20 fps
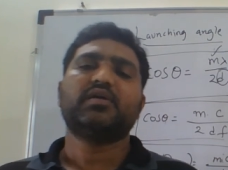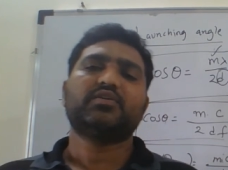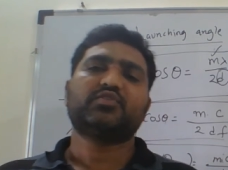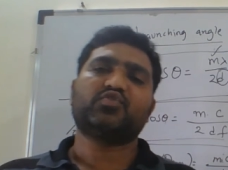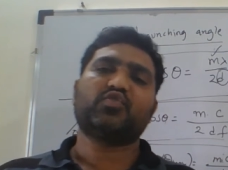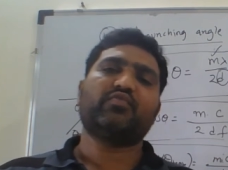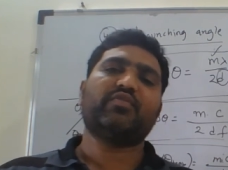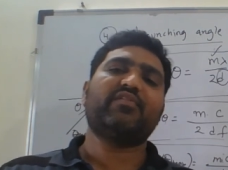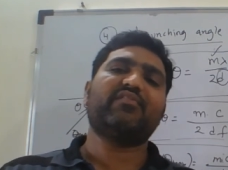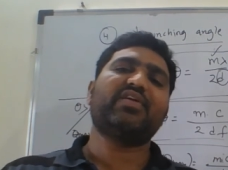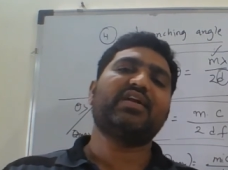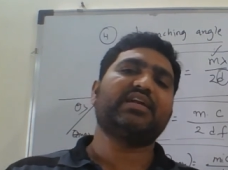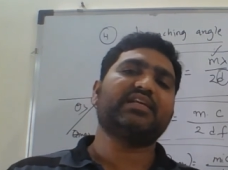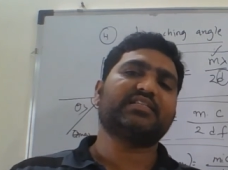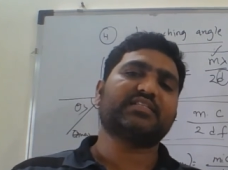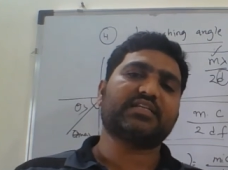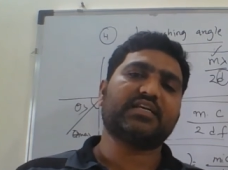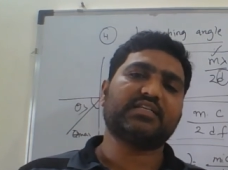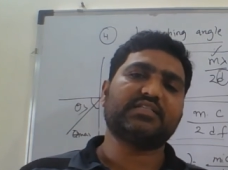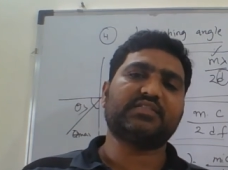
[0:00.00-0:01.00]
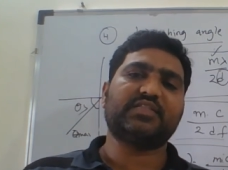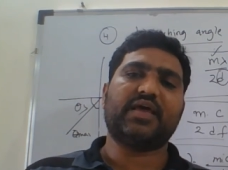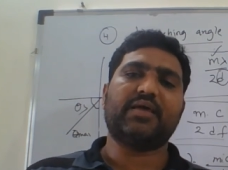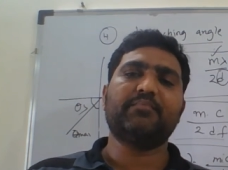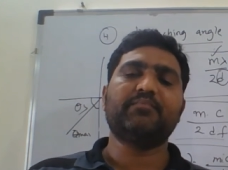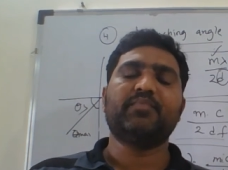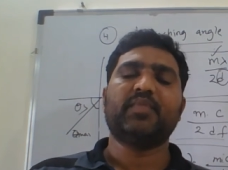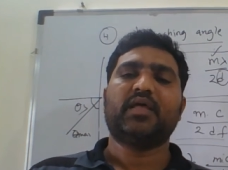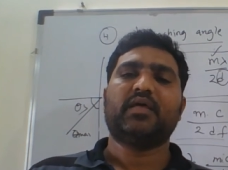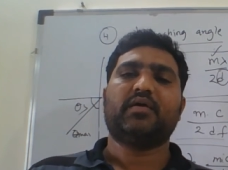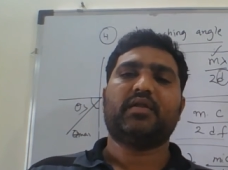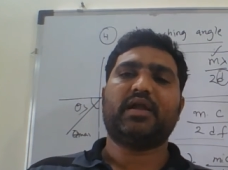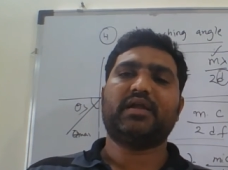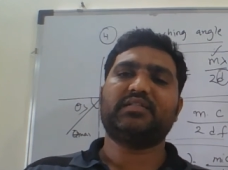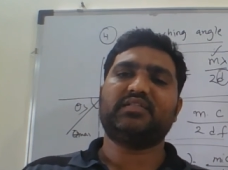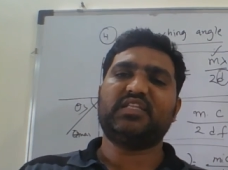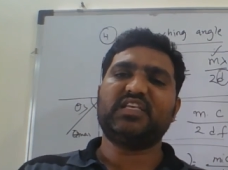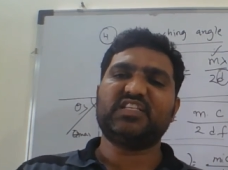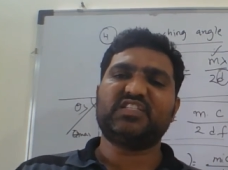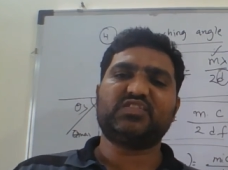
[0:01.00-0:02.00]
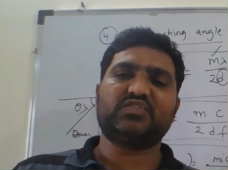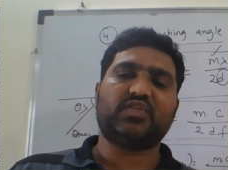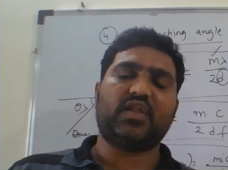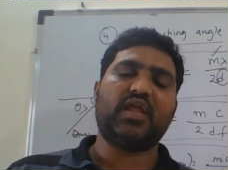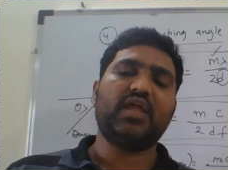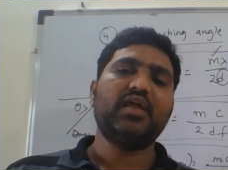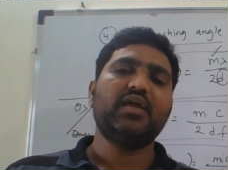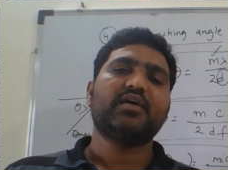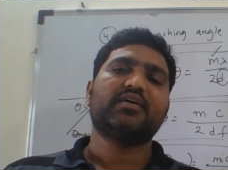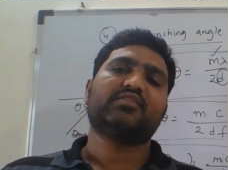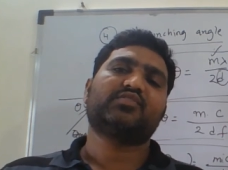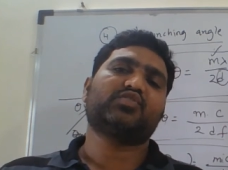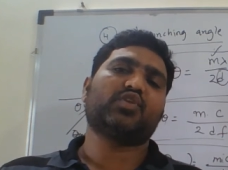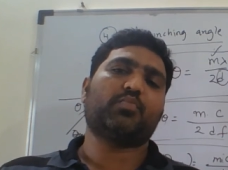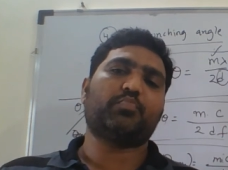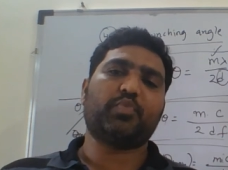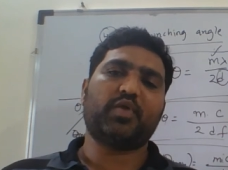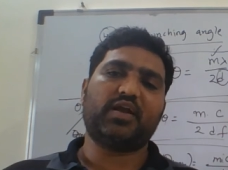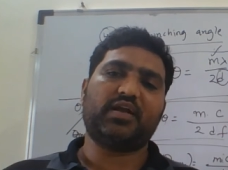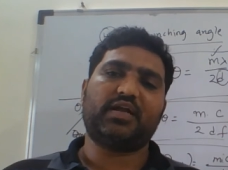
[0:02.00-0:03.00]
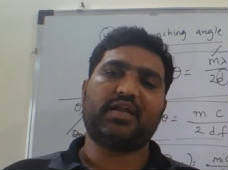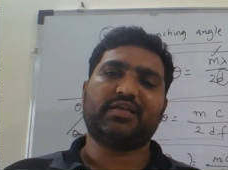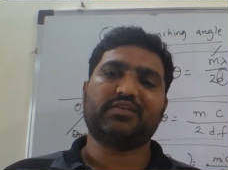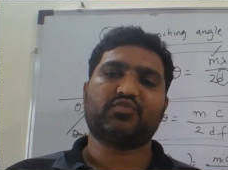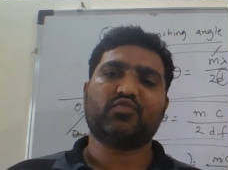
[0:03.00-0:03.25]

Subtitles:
So we will discuss them, right, these three separately.